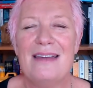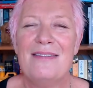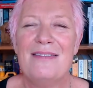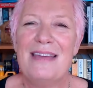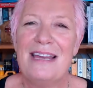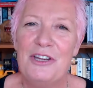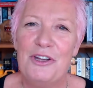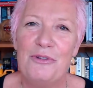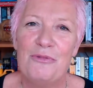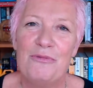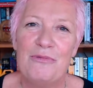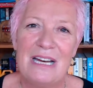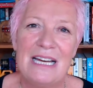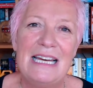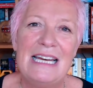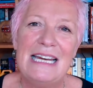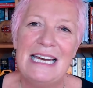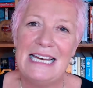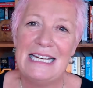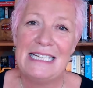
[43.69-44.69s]
then you really
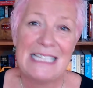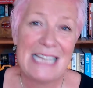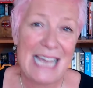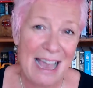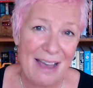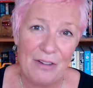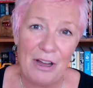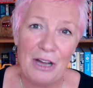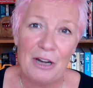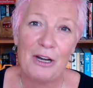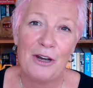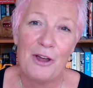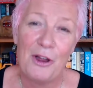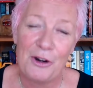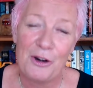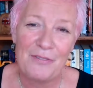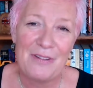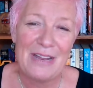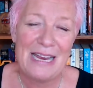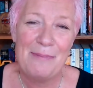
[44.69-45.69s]
need to have a lot
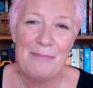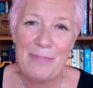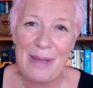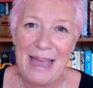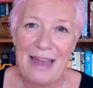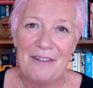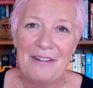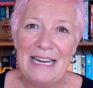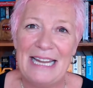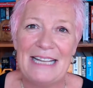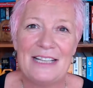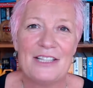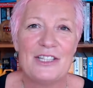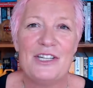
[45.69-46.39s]
of inbound links.